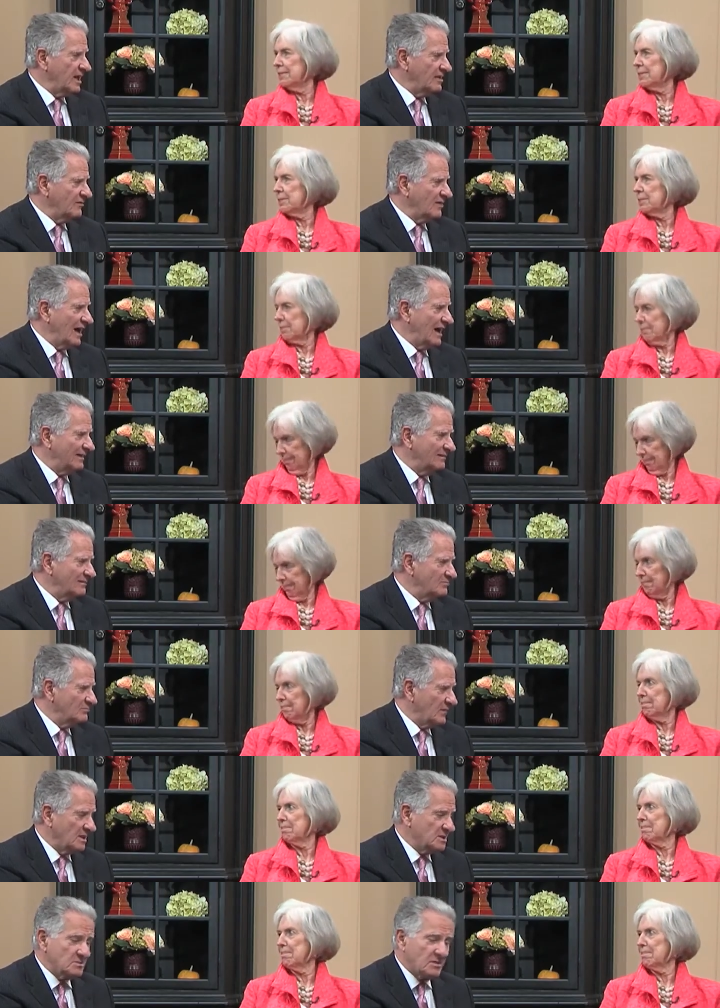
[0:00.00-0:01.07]
Speaker 1: you've got.
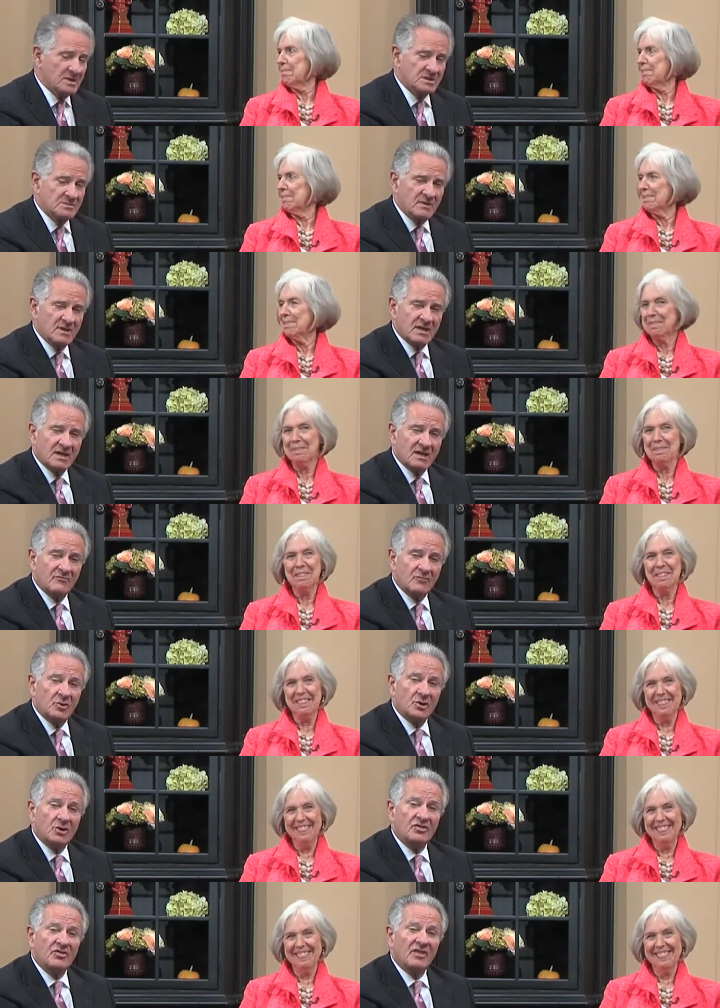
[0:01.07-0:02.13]
That's right. And speaking of
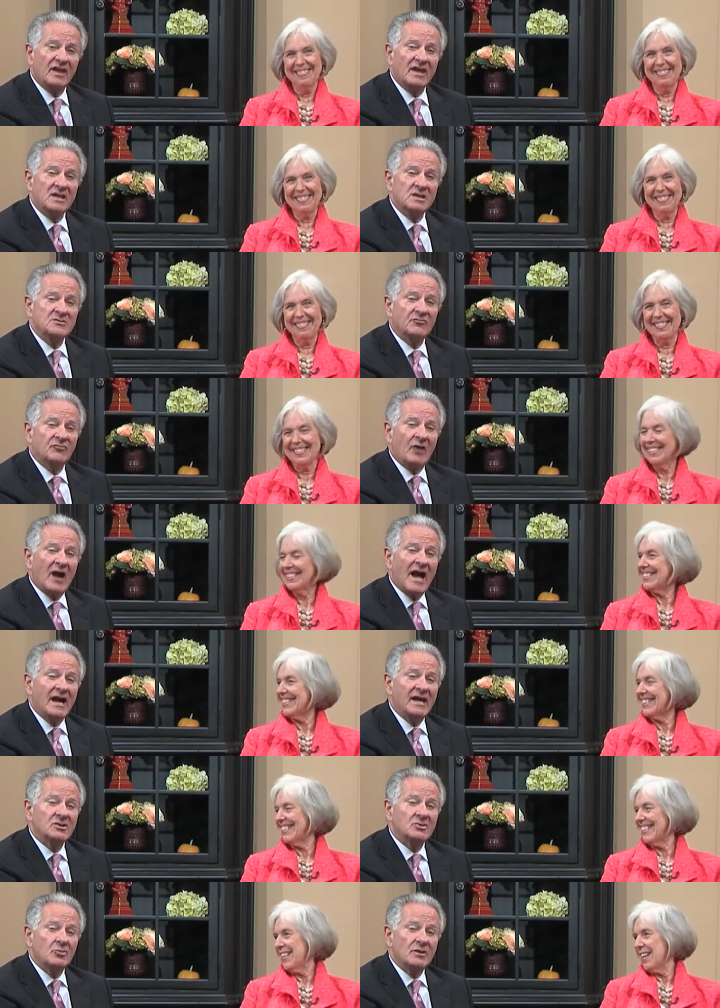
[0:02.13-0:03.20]
good things,
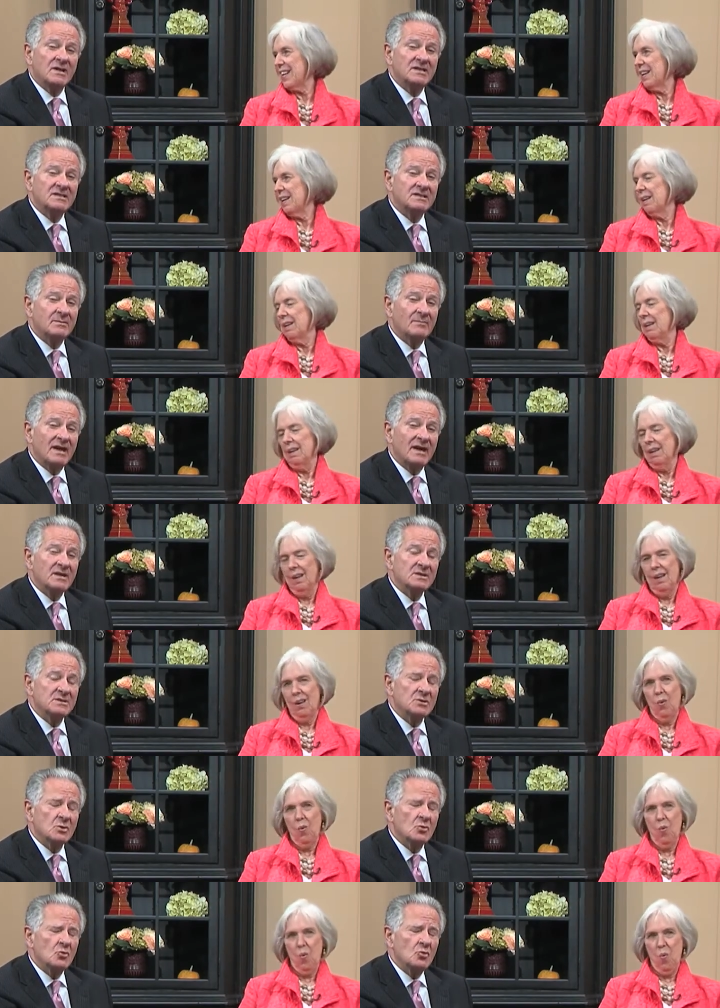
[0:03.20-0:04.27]
fried green
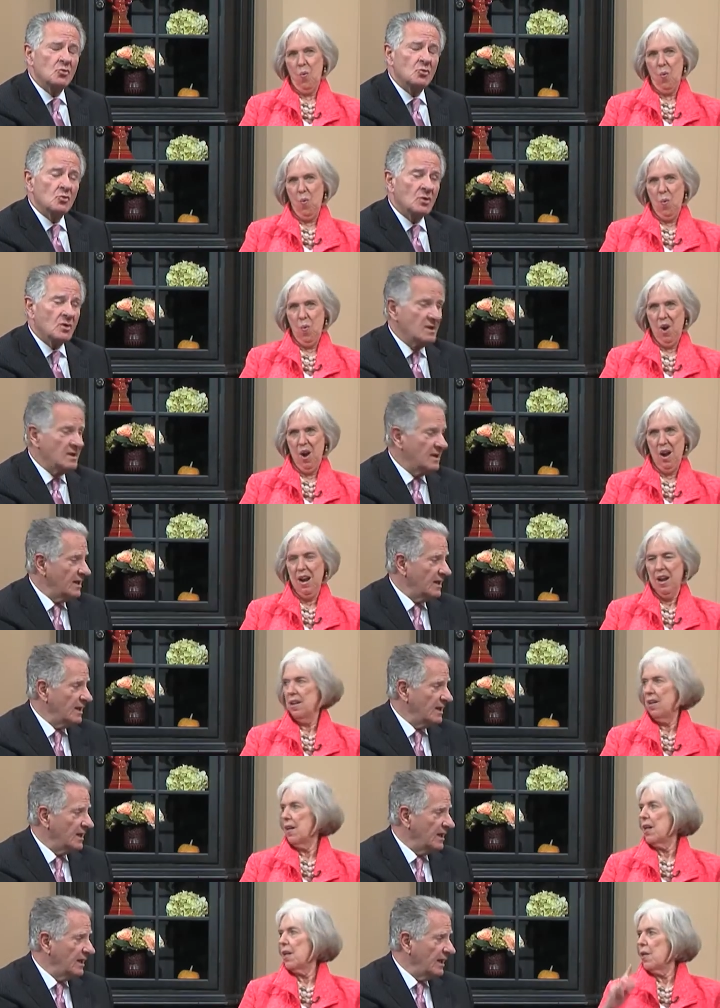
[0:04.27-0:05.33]
tomatoes, whew.
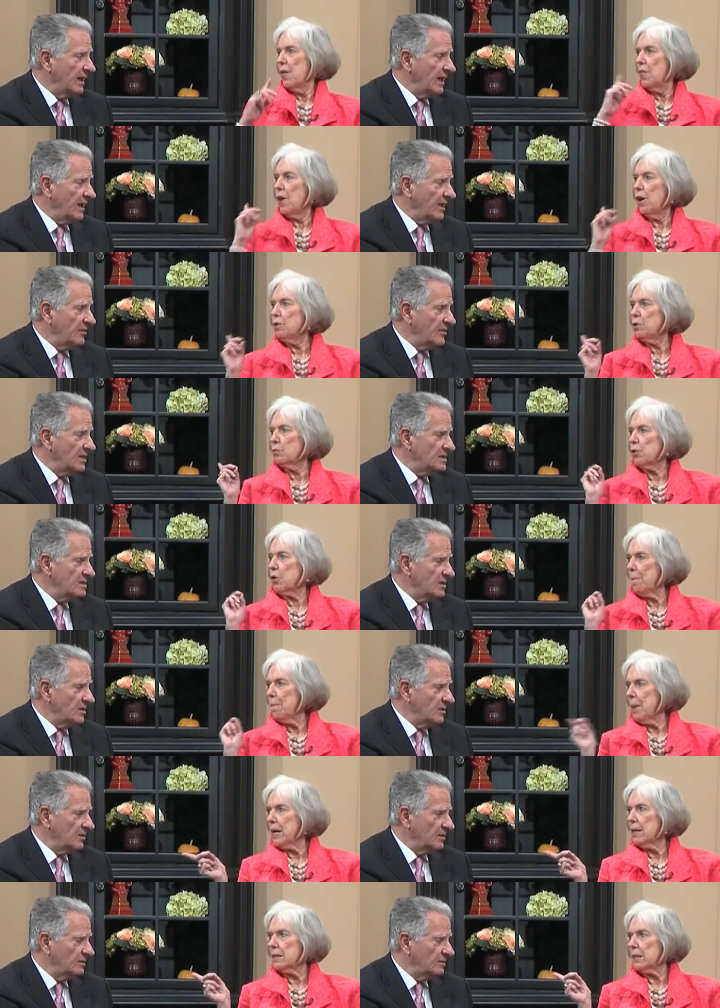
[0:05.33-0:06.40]
Those were the
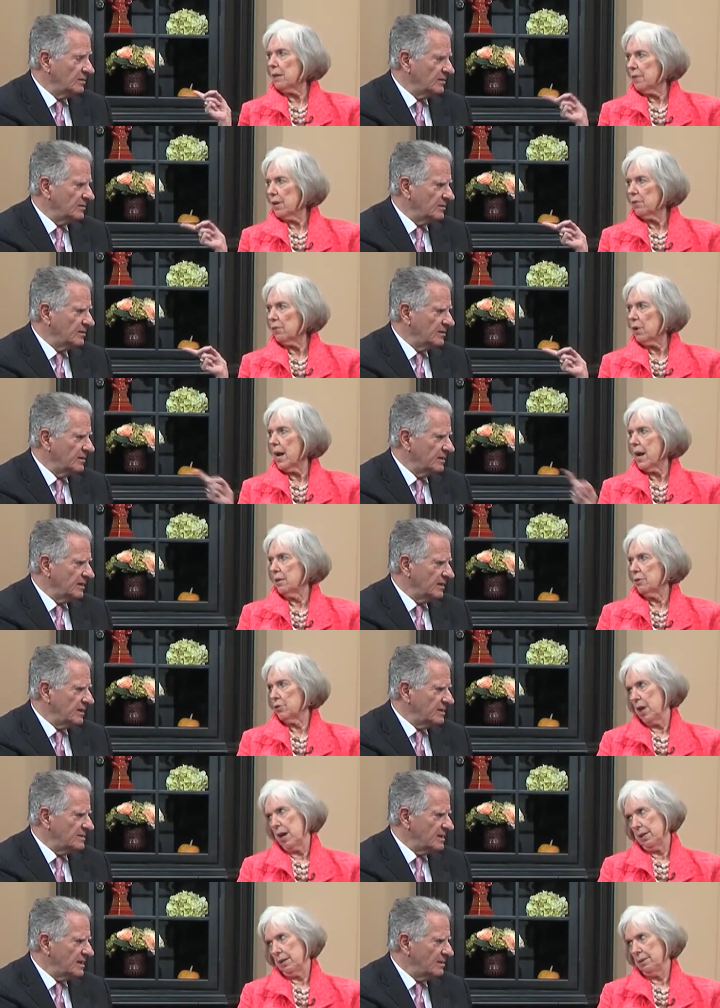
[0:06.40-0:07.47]
Speaker 2: best I've ever had,
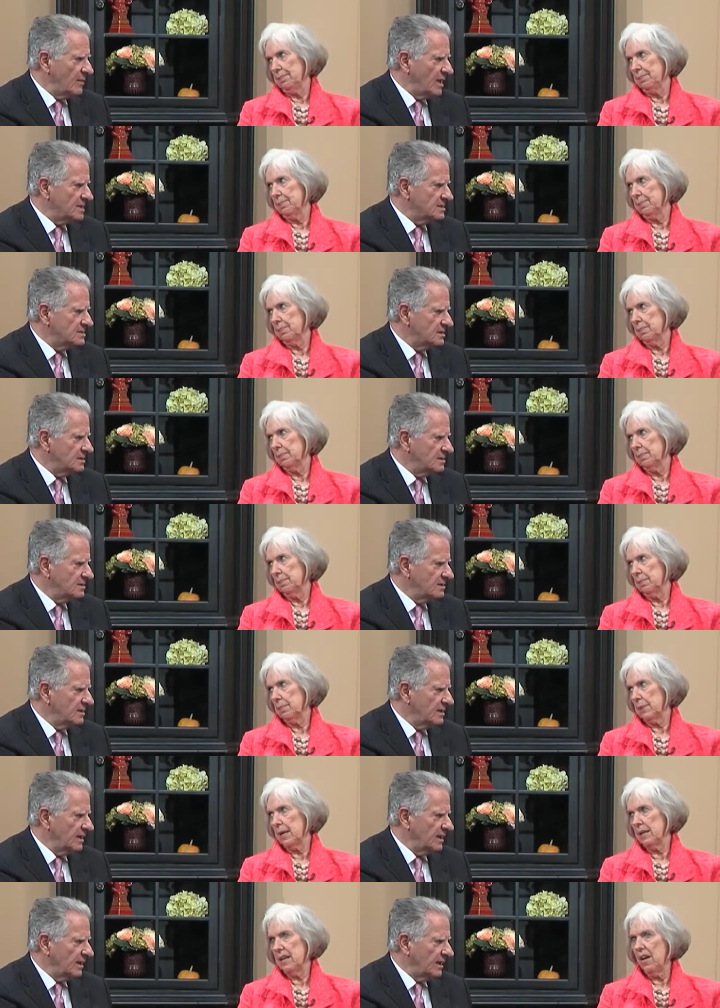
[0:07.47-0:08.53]
Jack. Isn't that amazing?
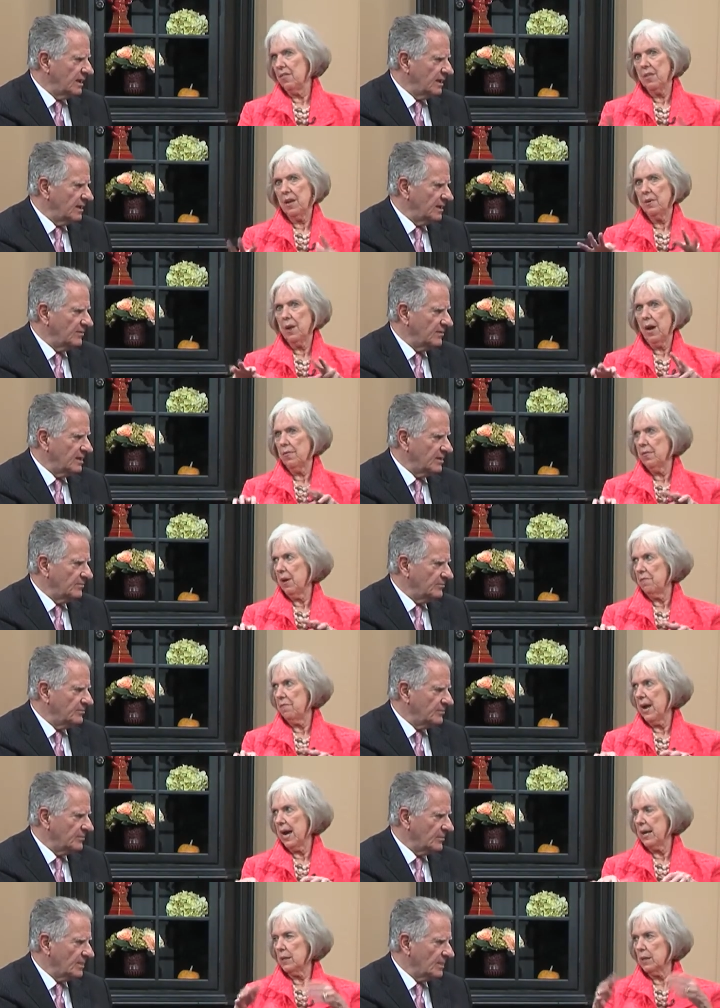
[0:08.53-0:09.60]
And not and, and not
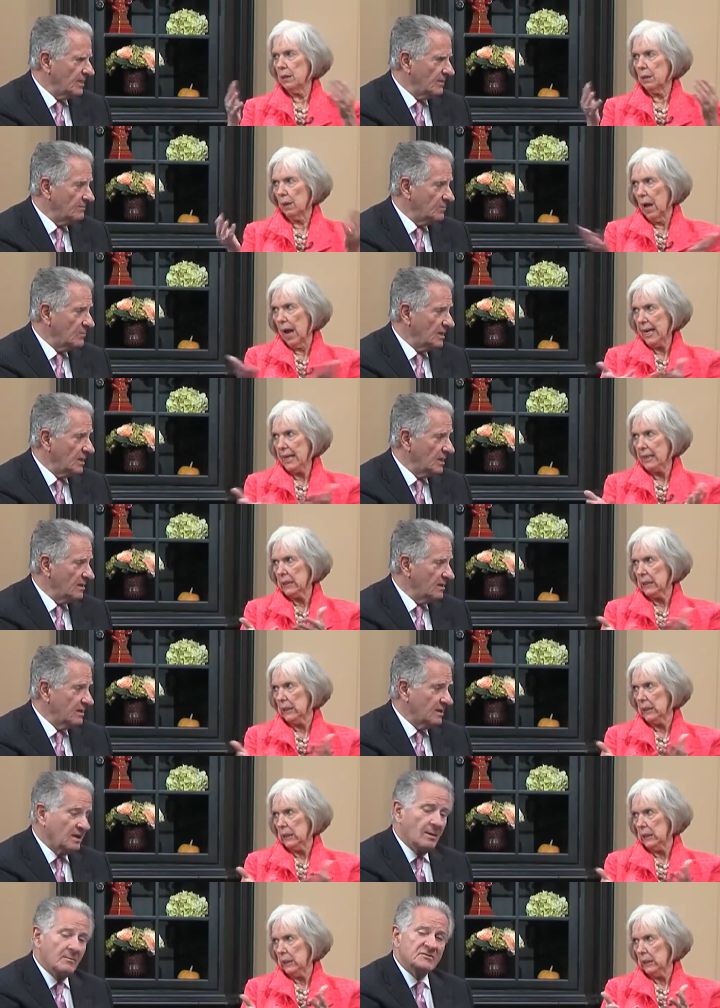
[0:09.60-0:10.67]
that fattening light.
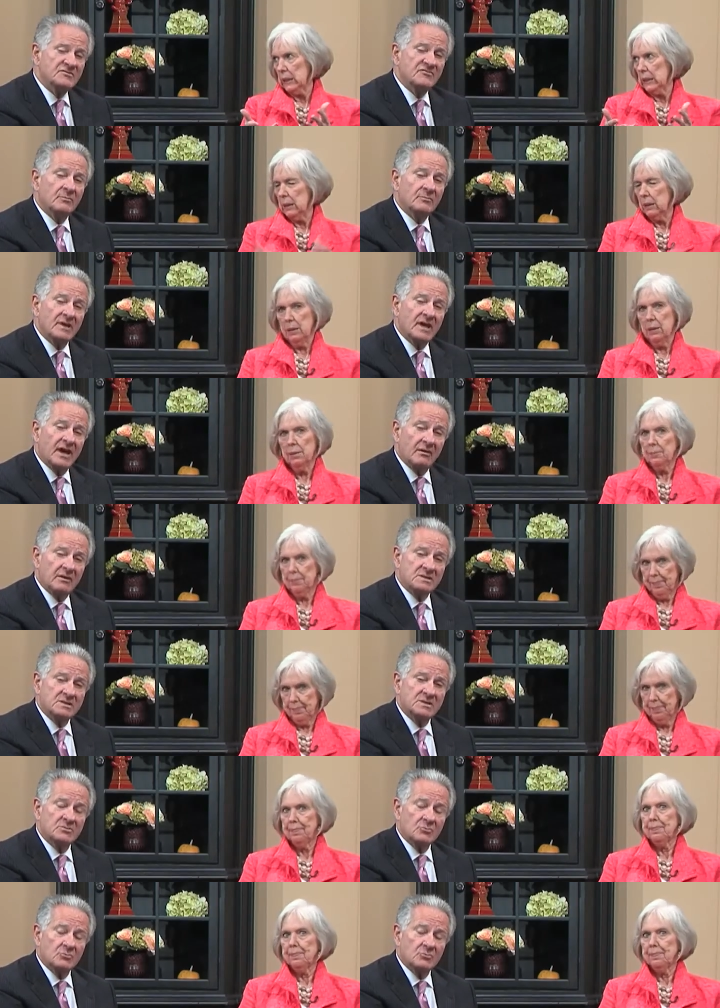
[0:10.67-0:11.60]
Speaker 1: Comes from Garrett's